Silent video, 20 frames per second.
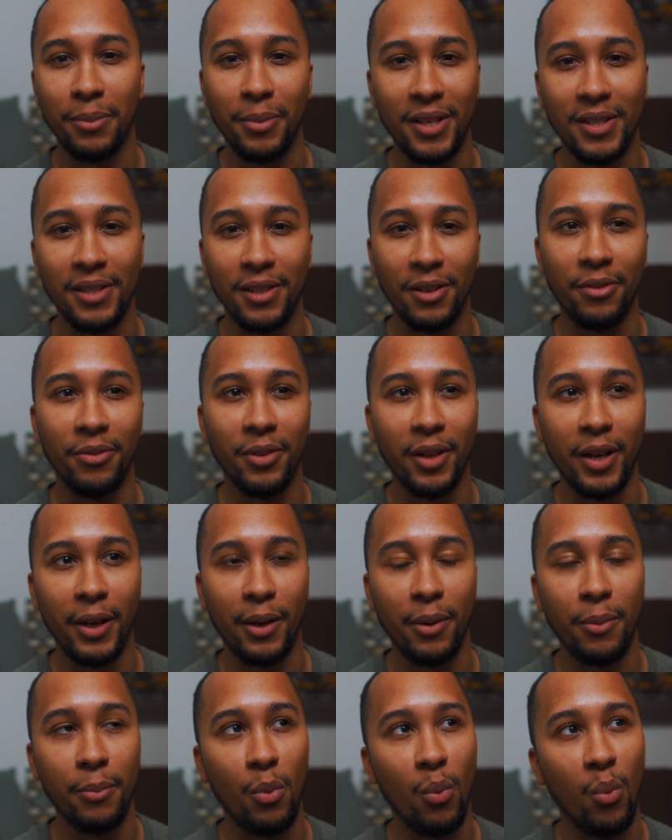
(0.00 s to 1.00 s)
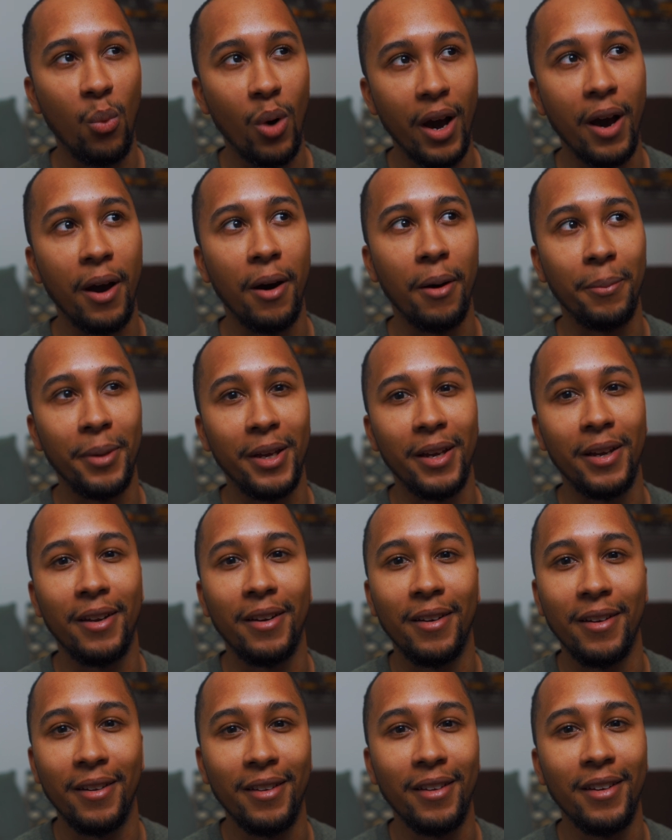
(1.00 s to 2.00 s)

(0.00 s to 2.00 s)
myself like, wow man,